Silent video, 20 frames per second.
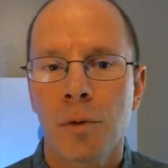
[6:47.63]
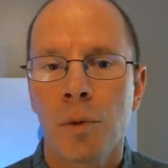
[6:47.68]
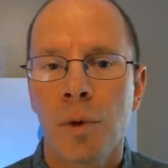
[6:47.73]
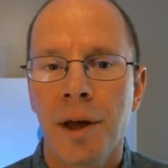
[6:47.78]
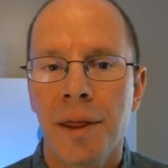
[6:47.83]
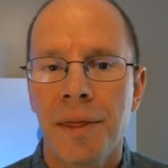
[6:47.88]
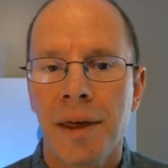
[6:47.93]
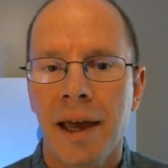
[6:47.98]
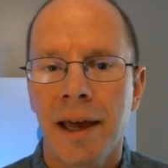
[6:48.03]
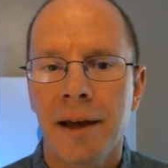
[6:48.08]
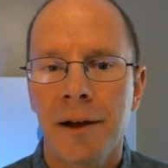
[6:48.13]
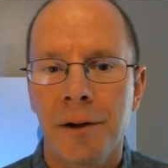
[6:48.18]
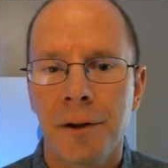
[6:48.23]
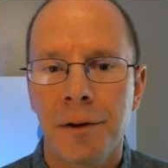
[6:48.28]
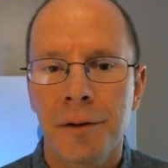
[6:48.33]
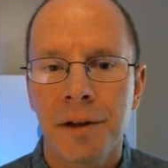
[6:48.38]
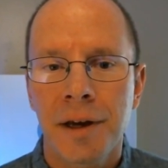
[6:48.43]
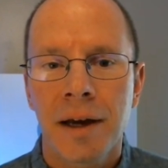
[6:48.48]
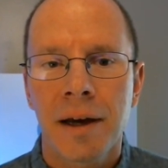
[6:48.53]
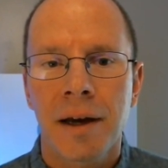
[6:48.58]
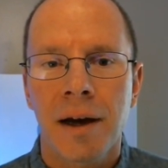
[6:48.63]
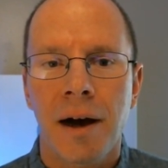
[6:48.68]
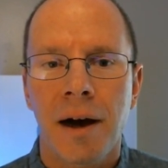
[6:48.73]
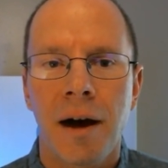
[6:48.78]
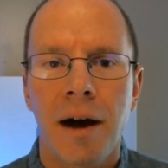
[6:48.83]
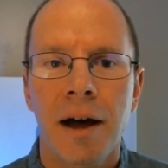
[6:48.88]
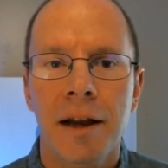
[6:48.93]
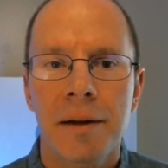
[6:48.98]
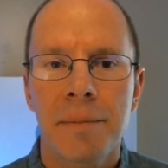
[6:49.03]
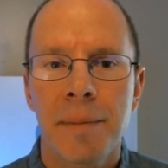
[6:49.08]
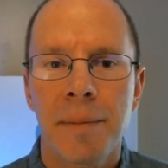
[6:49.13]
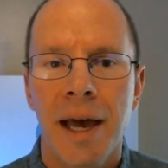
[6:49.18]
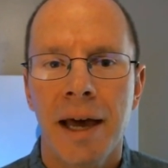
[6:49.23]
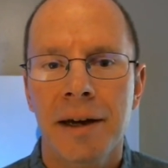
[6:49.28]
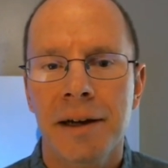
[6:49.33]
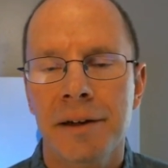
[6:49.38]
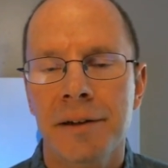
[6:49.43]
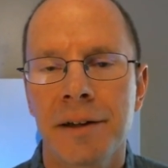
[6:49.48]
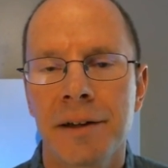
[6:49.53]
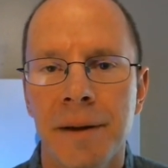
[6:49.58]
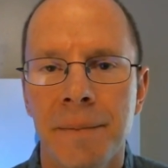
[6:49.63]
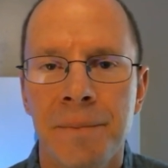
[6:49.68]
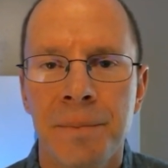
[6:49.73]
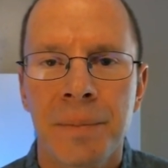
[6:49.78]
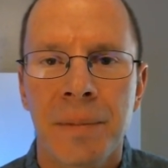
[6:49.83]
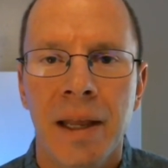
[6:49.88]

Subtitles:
withheld automatically.